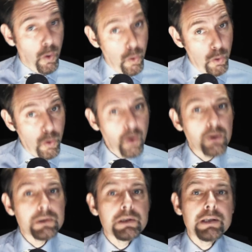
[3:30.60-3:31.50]
Or
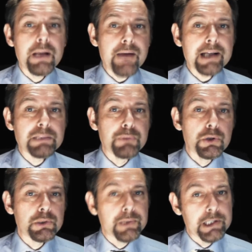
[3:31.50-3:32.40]
their
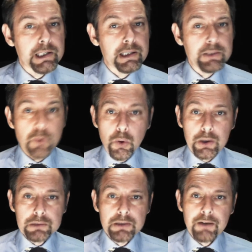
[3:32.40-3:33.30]
exports, which include
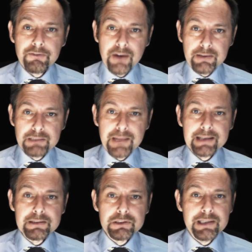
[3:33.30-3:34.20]
oil, ferrous
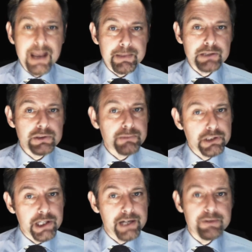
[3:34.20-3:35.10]
metals, chemicals,
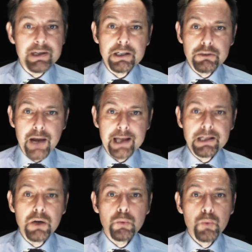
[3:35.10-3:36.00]
machinery,
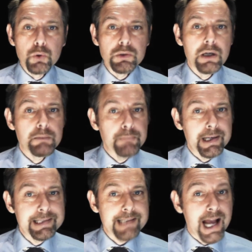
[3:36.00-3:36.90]
grain, wool,
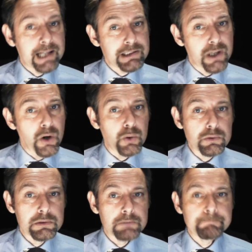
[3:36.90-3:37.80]
meat and coal?
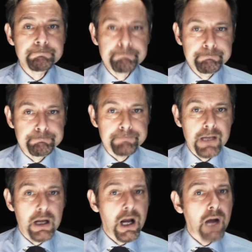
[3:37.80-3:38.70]

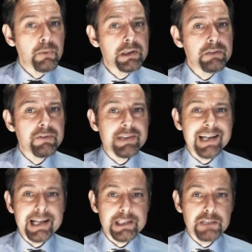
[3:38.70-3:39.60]
I wonder if the
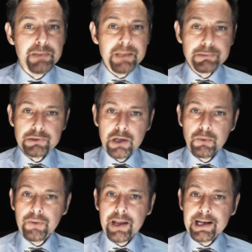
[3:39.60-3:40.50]
Kazakh people know
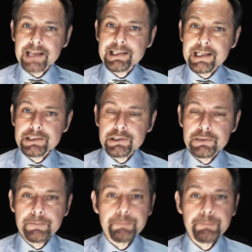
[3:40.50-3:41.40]
what they're getting into."